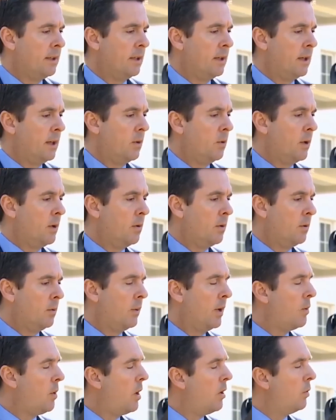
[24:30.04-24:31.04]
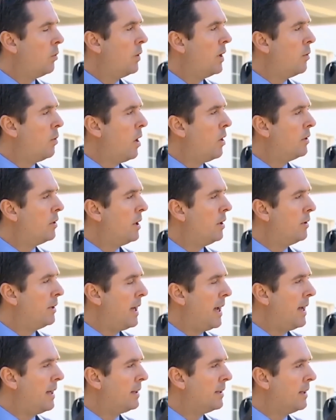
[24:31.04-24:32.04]
you said this is incidental. We won't know
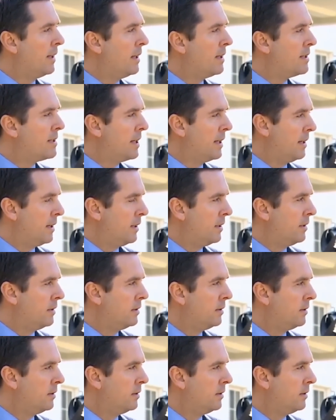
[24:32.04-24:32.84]
that until